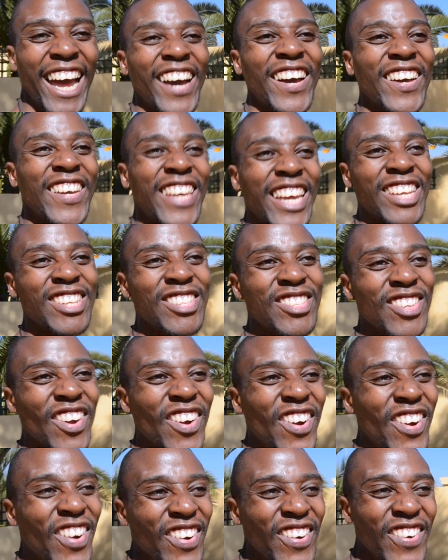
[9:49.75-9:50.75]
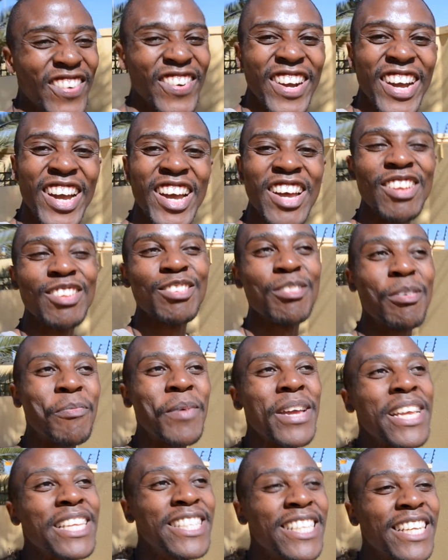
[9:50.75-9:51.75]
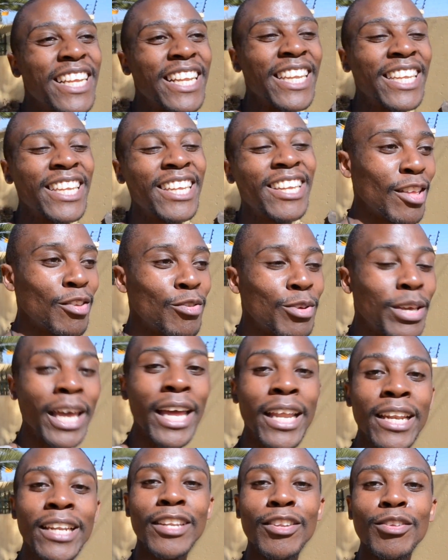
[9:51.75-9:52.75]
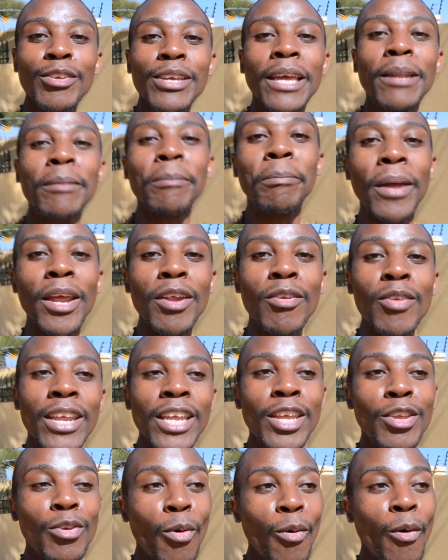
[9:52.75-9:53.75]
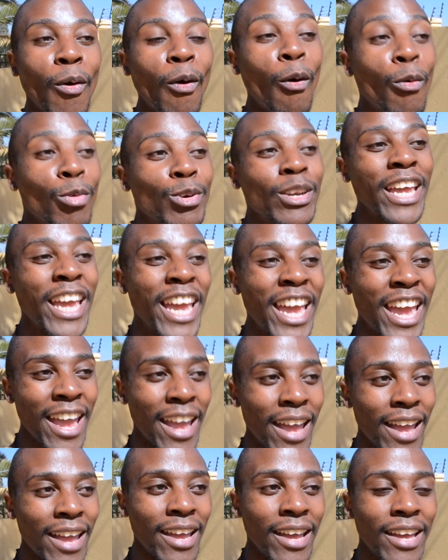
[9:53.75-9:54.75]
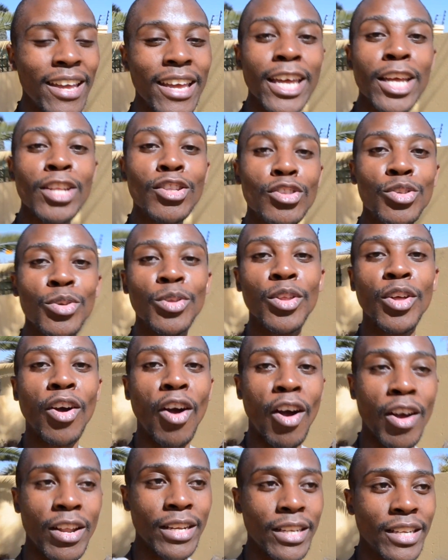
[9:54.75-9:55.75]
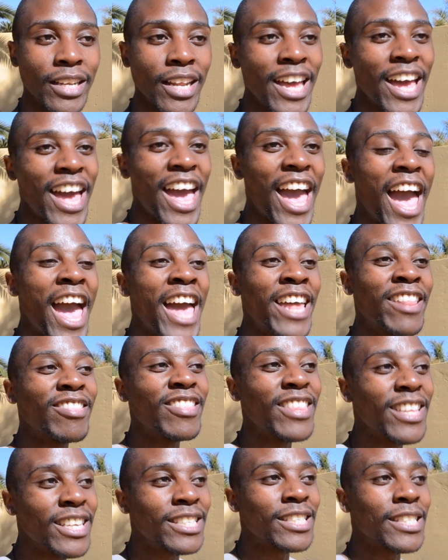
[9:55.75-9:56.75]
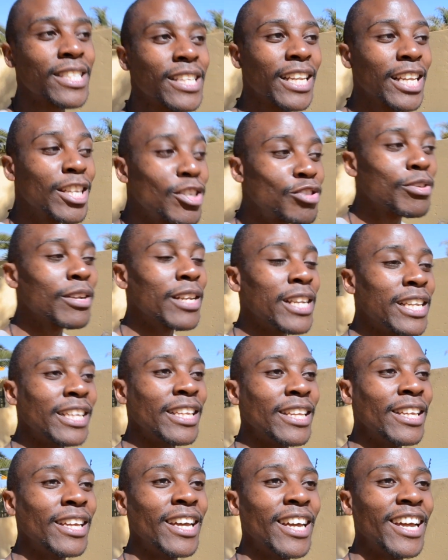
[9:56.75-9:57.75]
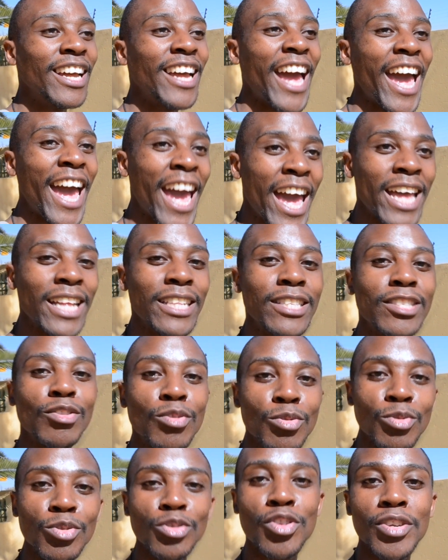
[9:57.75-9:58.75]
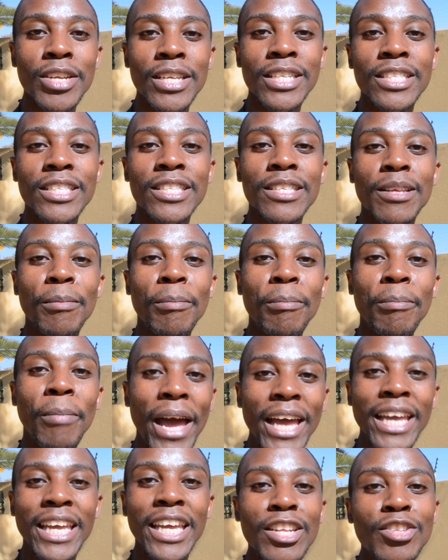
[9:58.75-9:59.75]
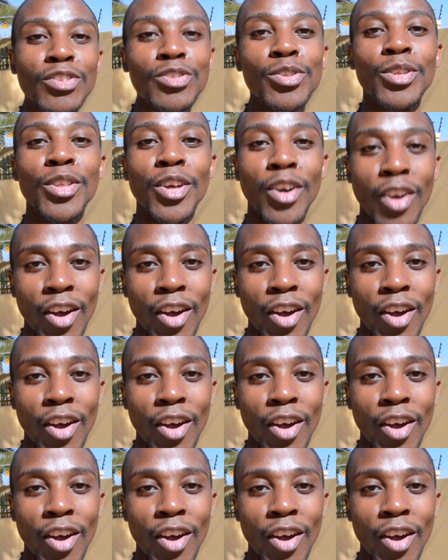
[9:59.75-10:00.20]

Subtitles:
Okay, so basically you can bury your own hay into the garden, and this literally adds nutrients back into the